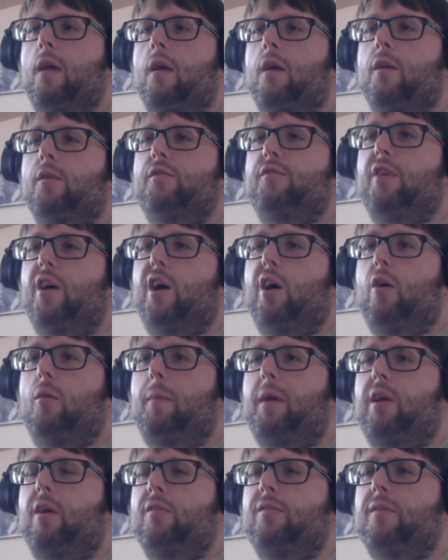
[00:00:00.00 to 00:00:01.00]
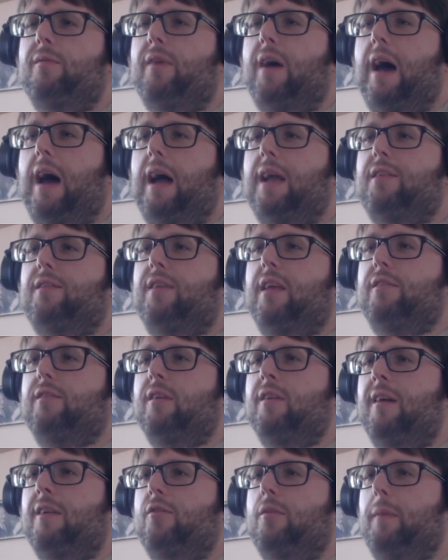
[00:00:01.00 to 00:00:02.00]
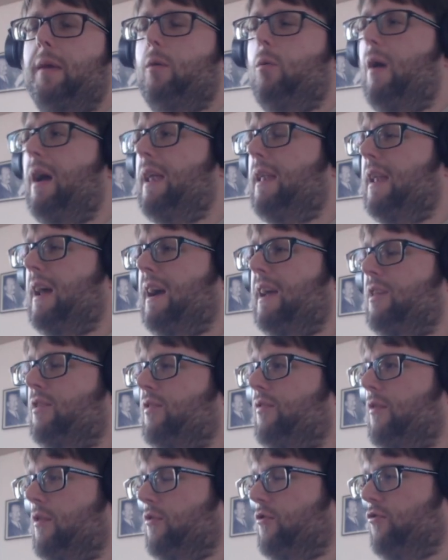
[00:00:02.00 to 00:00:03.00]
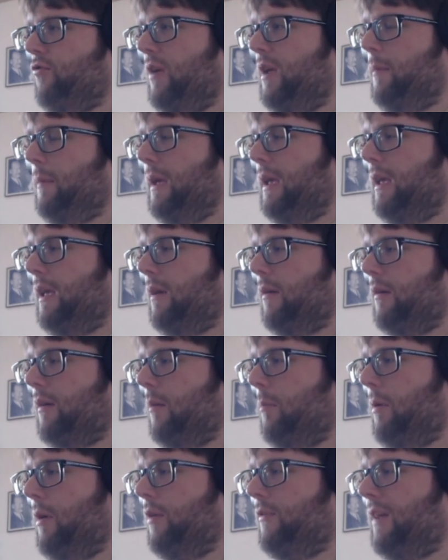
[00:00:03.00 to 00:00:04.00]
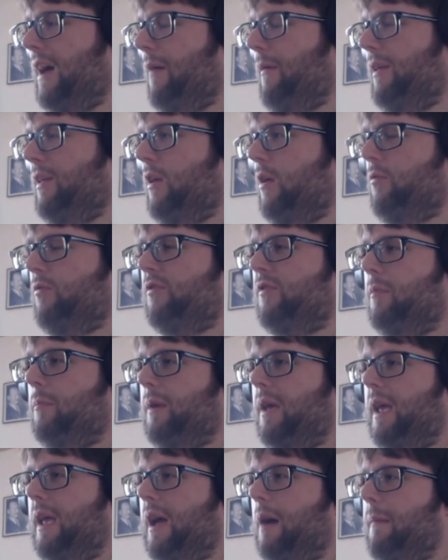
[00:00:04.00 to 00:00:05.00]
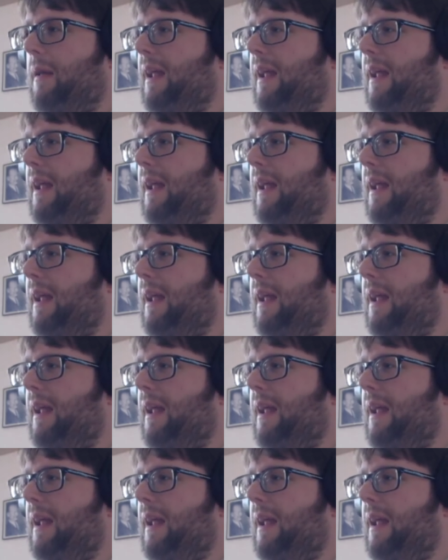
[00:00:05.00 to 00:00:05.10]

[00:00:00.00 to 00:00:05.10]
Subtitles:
So because of that, it's going to actually be quite nice for the streaming compared to how it used to be. I mean,